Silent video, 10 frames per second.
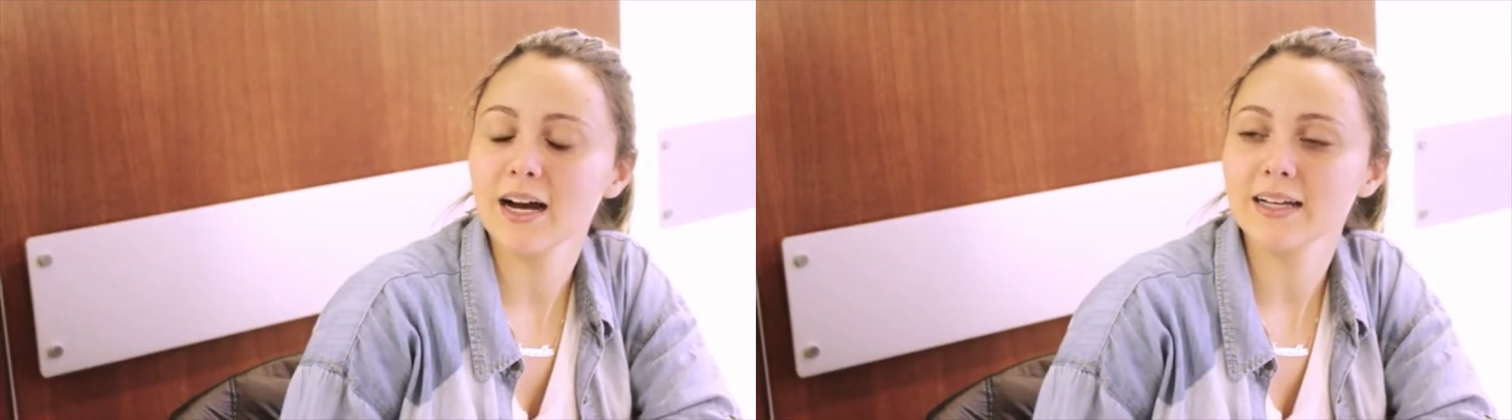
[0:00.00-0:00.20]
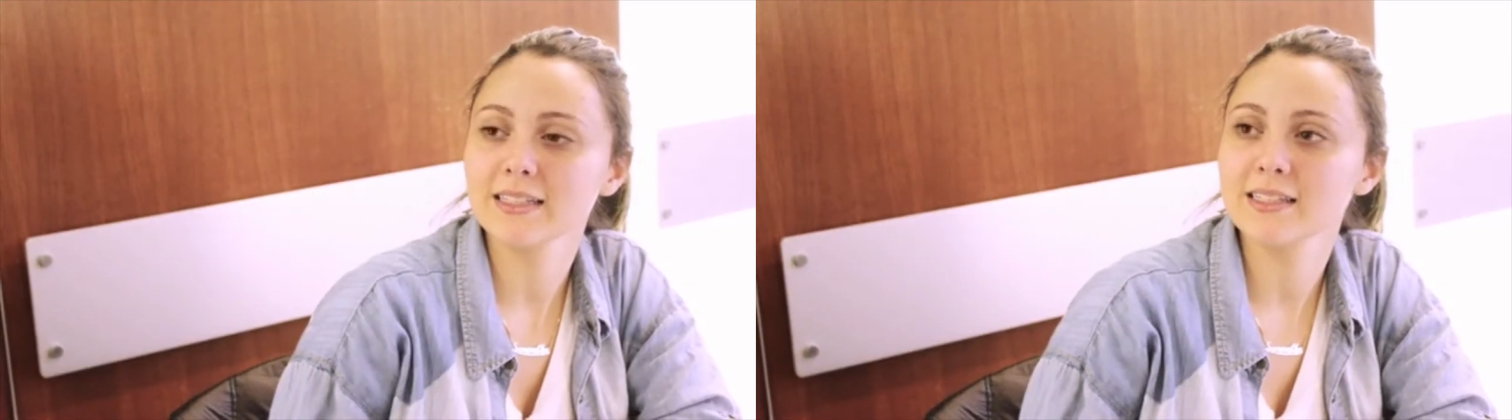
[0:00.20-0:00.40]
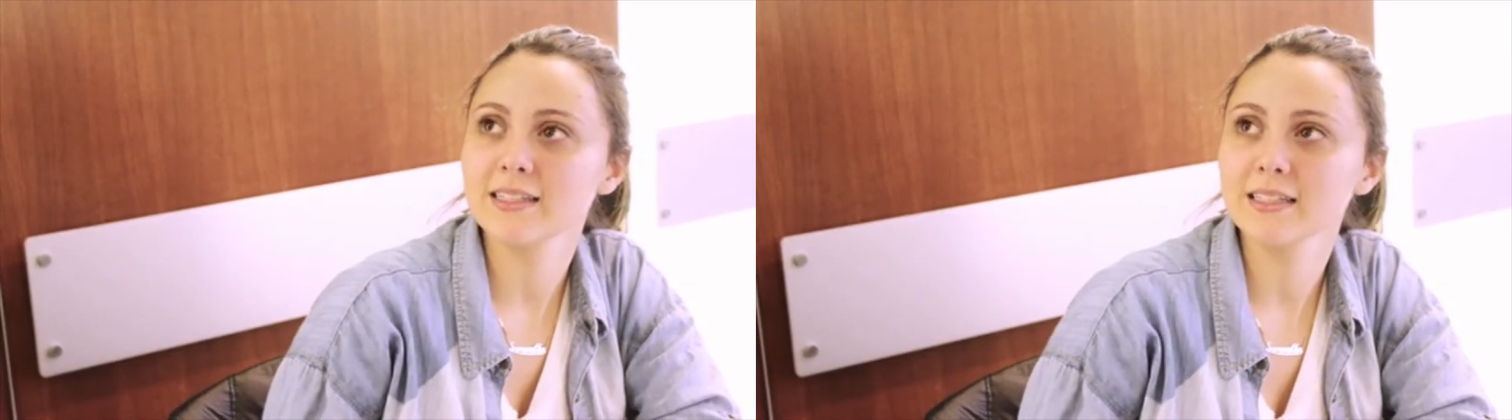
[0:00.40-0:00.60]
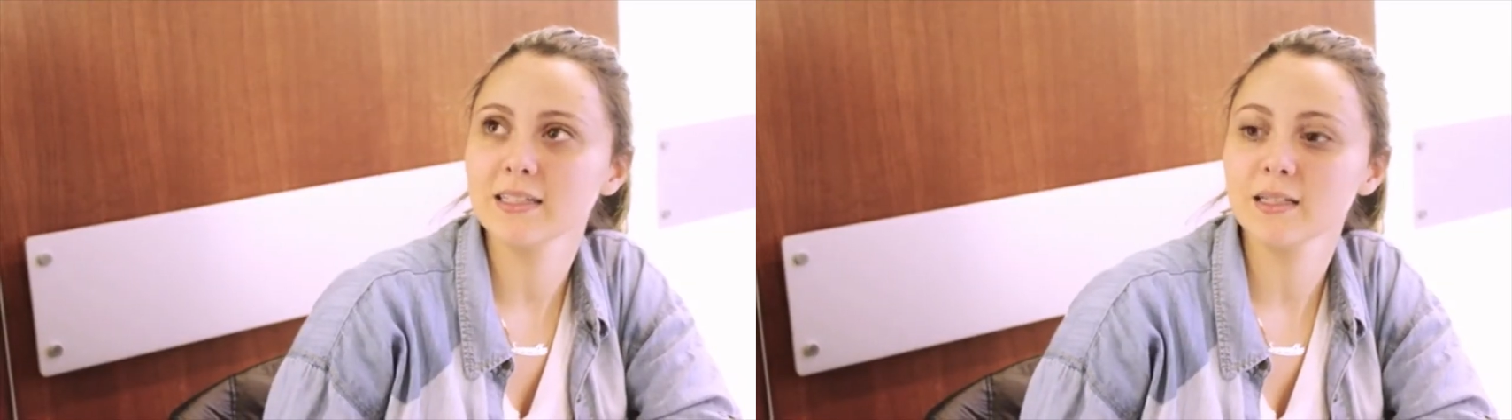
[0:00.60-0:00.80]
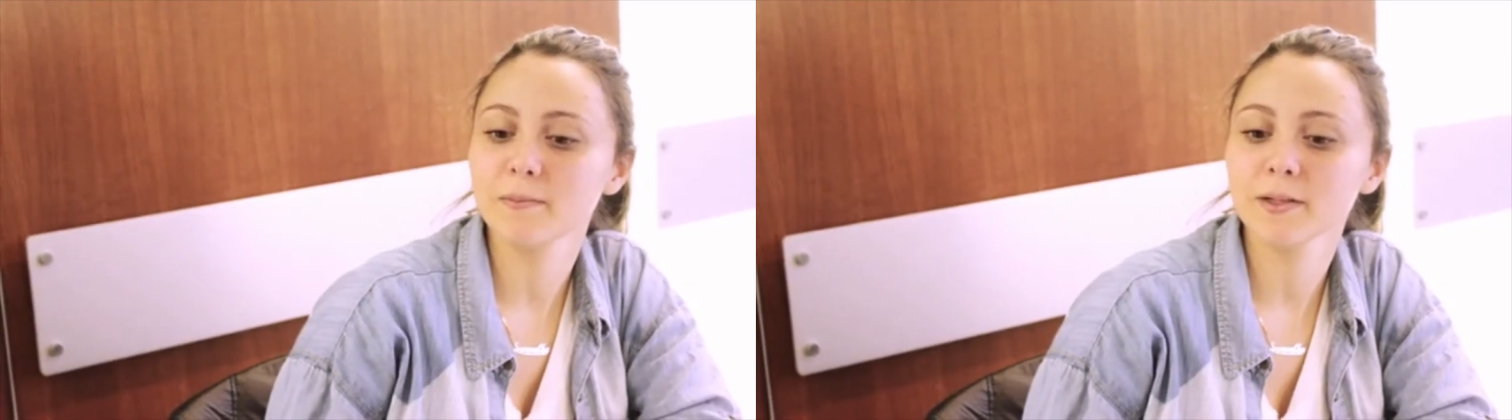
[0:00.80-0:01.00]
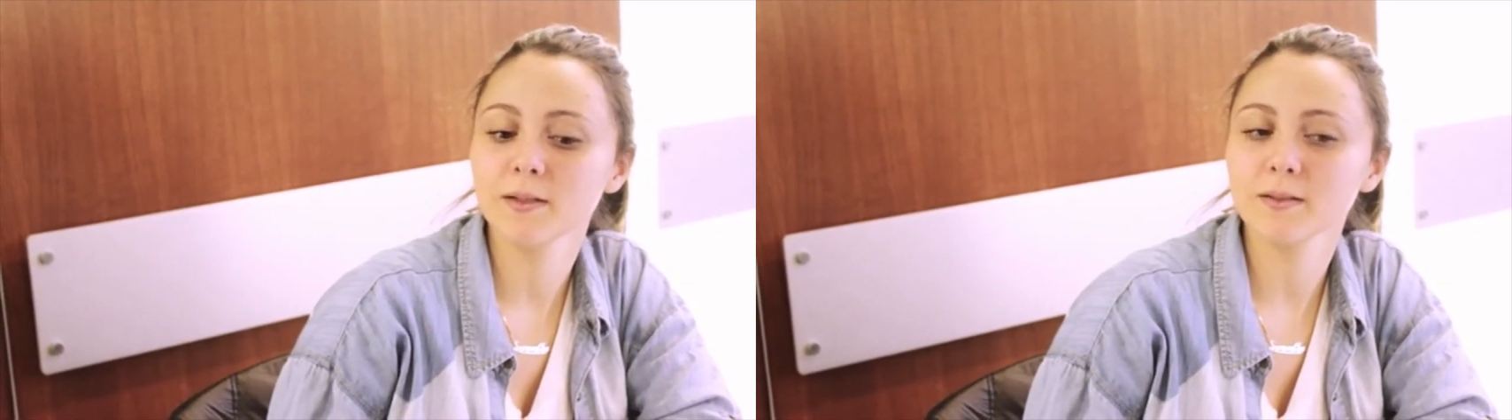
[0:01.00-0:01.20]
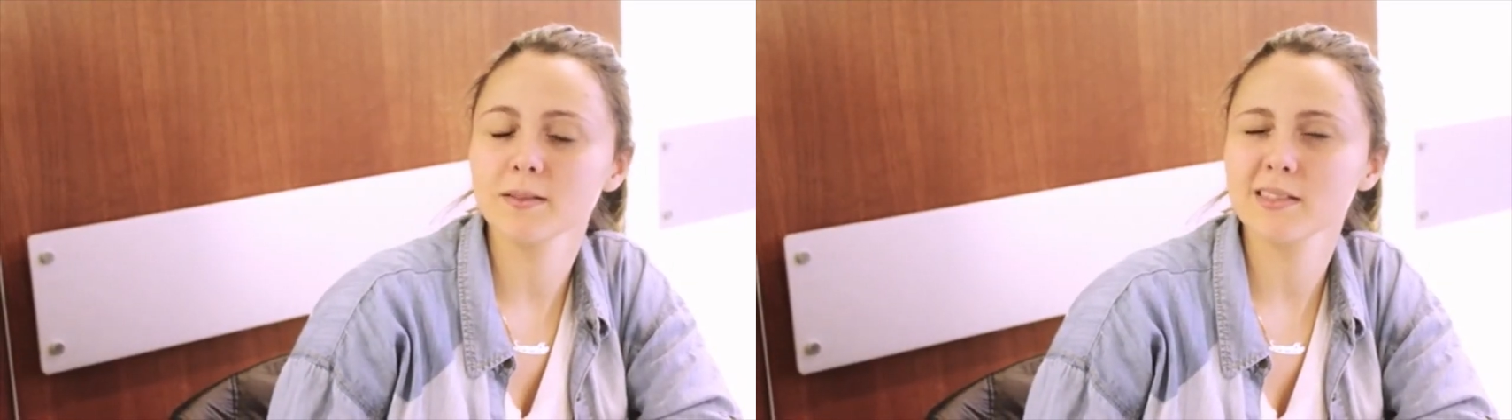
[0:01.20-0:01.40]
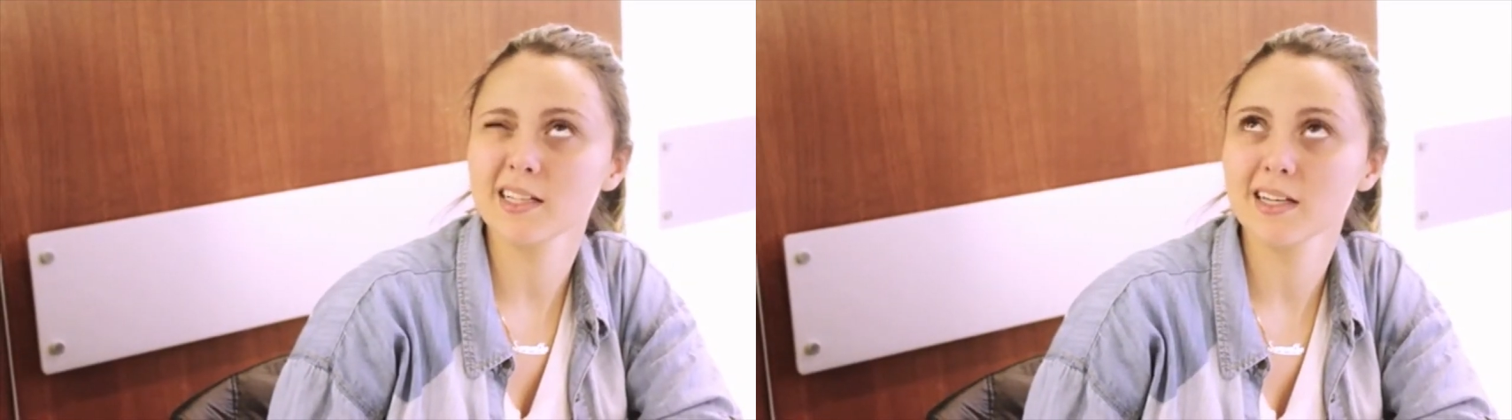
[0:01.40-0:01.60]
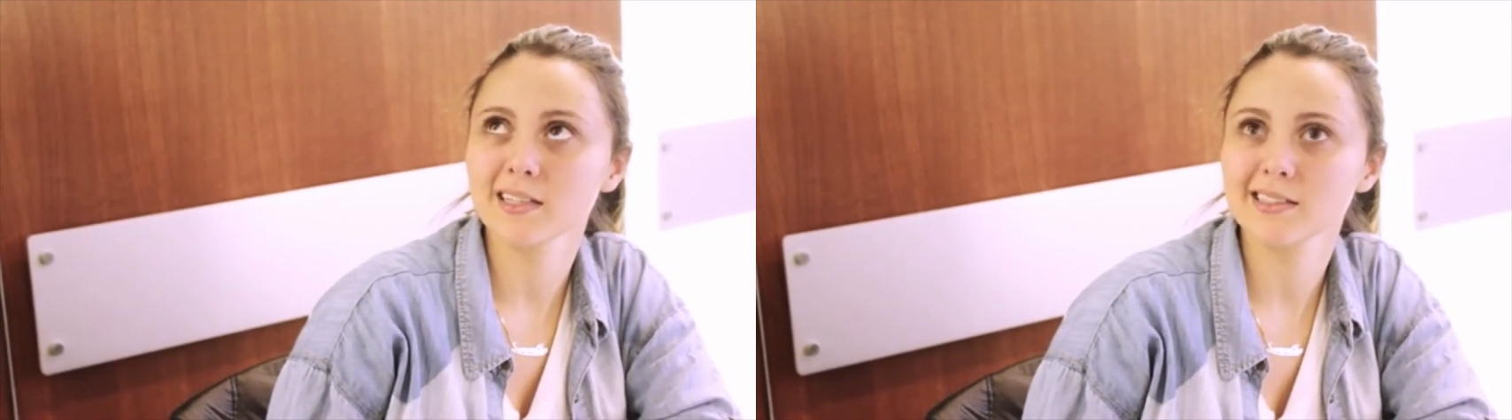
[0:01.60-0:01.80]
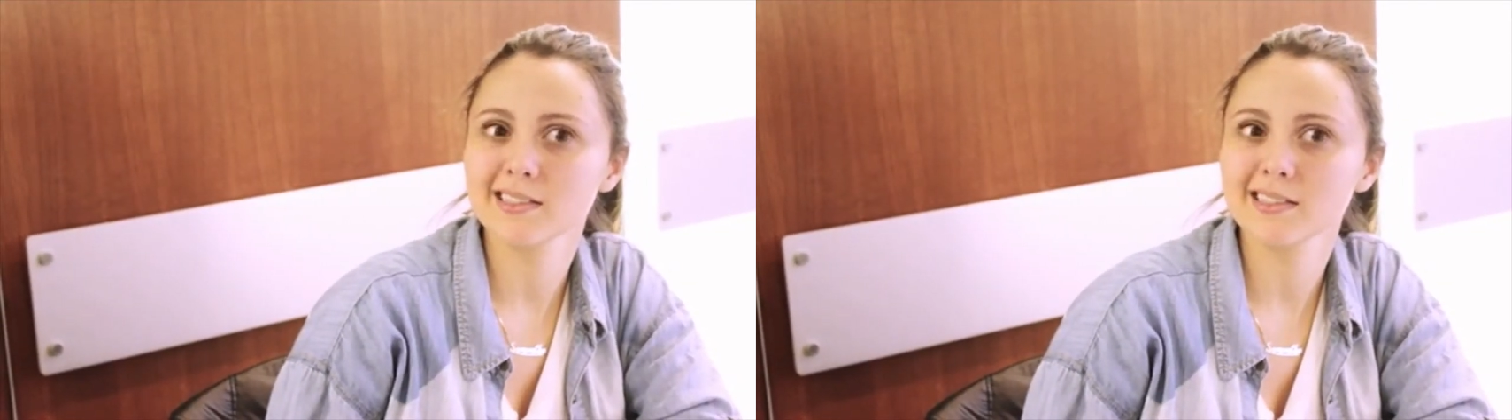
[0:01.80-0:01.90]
Yeah, it's the Political Science